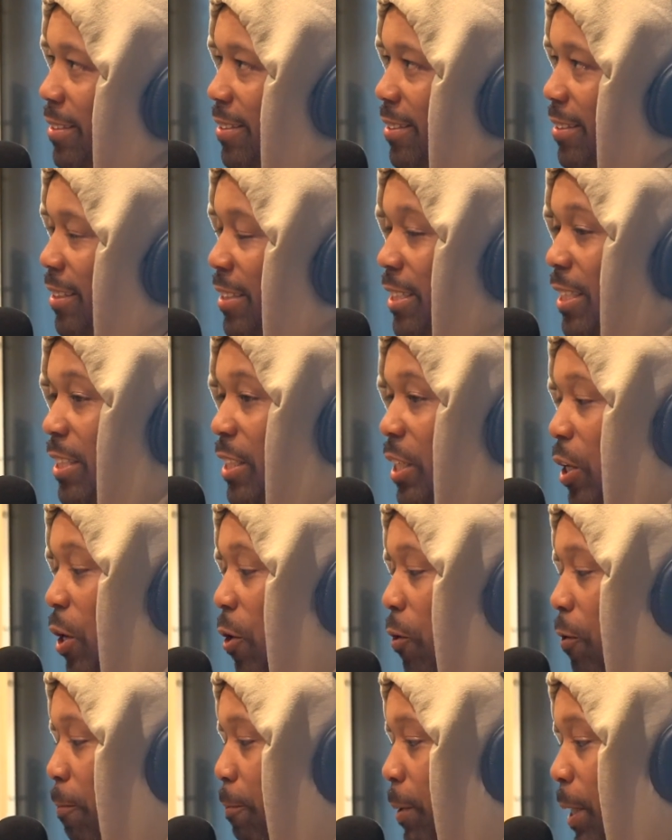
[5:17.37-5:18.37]
Just get to
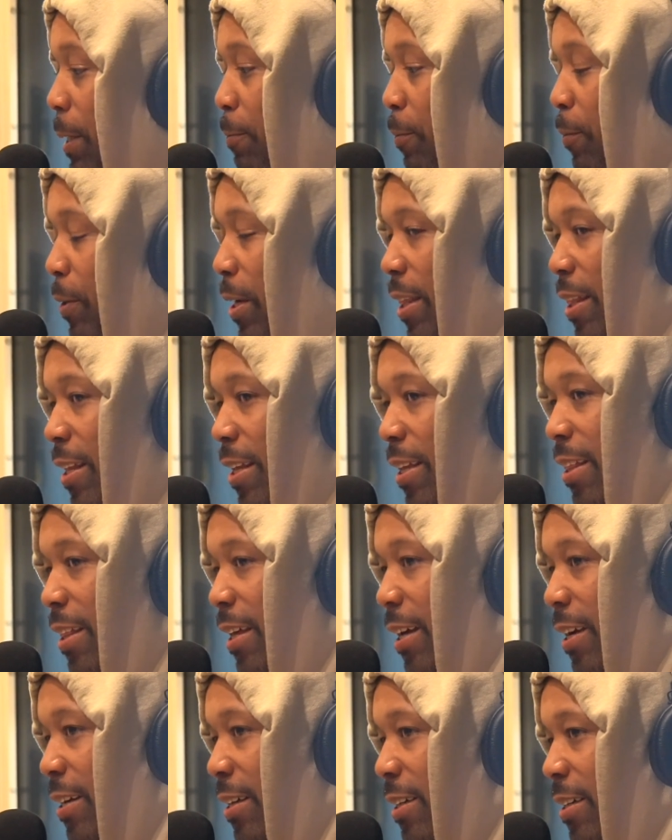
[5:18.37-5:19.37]
know the people. I think
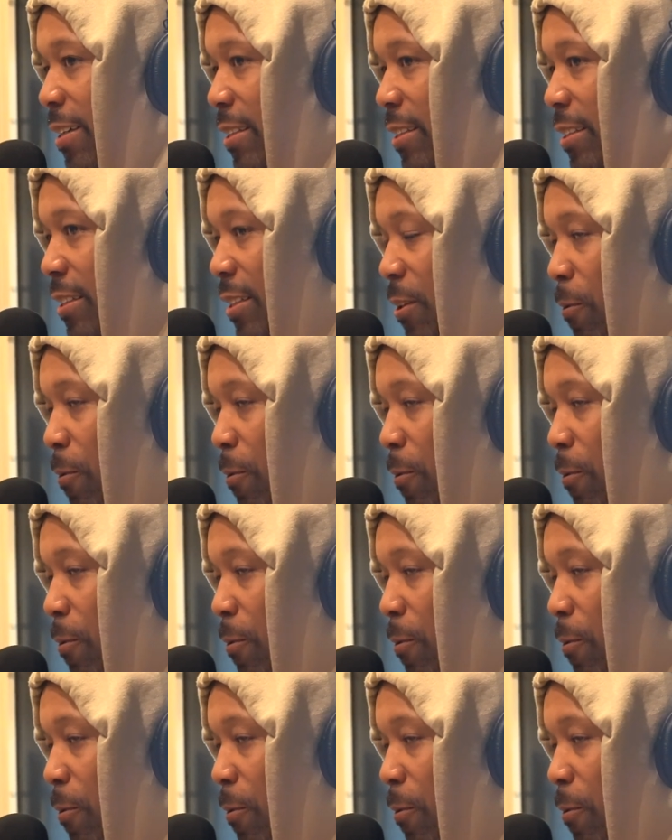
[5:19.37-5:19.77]
that